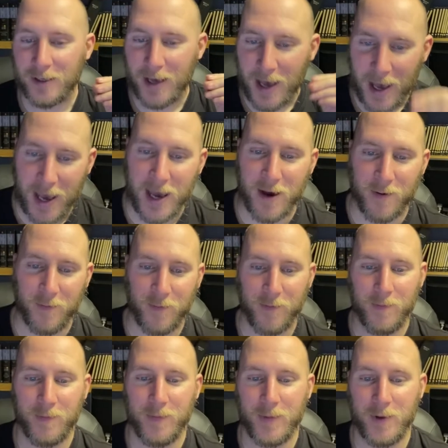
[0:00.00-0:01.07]
Ham.
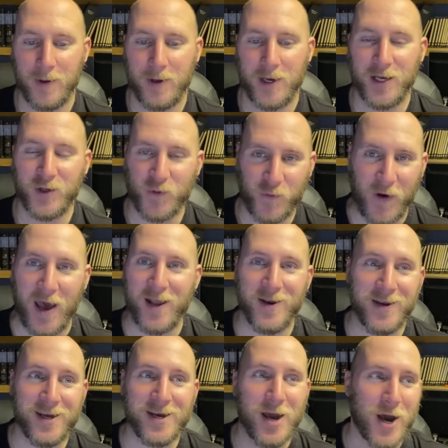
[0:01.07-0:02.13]
It's
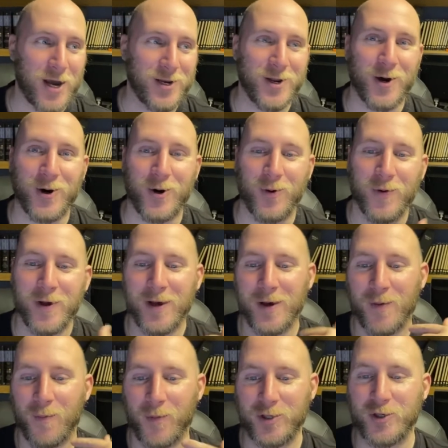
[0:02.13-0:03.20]
fattening, I know,
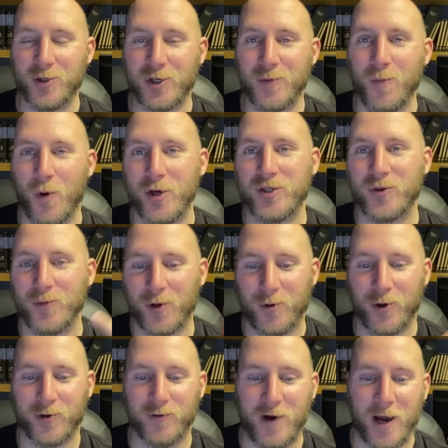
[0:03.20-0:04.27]
but it's usually moister when
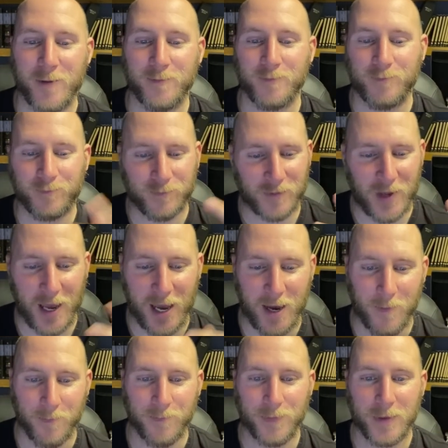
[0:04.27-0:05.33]
cooked right. Ham.